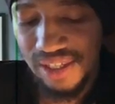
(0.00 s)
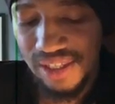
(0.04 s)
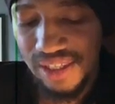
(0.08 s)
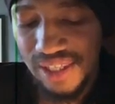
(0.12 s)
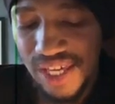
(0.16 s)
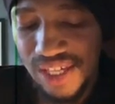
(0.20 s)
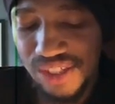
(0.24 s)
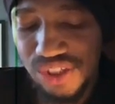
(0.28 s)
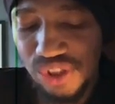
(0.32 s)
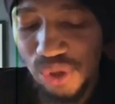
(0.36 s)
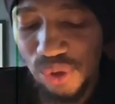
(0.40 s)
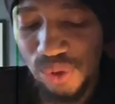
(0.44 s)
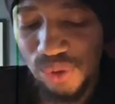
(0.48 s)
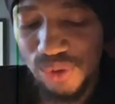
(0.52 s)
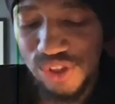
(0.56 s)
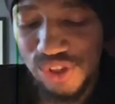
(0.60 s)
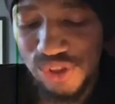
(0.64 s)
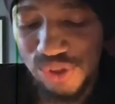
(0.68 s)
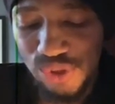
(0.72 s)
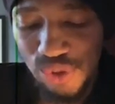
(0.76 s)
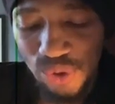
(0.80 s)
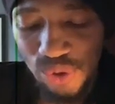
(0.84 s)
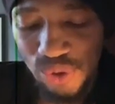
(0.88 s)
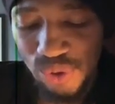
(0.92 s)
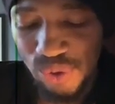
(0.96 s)
They told
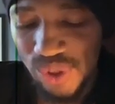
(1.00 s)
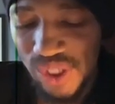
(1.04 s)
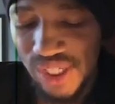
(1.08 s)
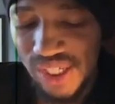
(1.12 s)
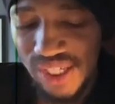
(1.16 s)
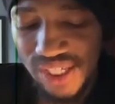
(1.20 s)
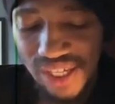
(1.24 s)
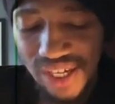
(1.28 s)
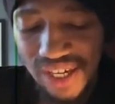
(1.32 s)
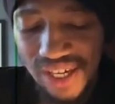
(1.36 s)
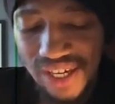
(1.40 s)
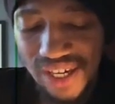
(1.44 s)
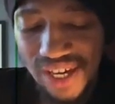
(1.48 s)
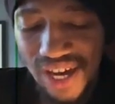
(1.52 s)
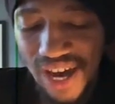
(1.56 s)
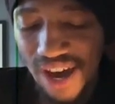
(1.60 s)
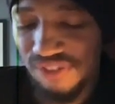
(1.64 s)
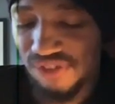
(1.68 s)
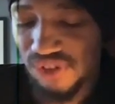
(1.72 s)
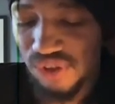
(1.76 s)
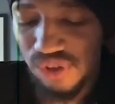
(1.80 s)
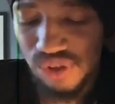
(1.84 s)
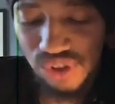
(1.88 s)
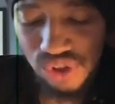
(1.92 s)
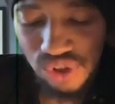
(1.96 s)
story
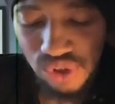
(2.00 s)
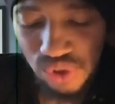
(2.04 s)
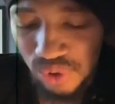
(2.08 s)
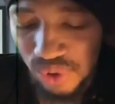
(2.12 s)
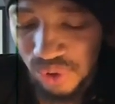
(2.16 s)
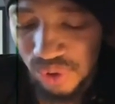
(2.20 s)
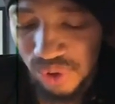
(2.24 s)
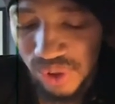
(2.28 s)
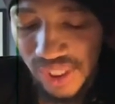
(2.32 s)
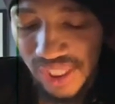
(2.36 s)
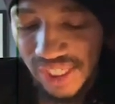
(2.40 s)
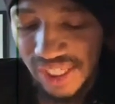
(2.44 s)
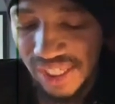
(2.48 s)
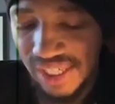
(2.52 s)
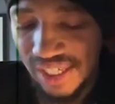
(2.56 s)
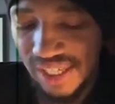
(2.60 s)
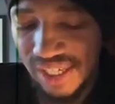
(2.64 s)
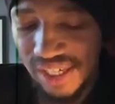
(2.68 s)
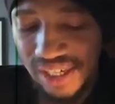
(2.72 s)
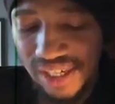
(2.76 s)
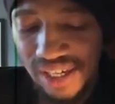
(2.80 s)
after story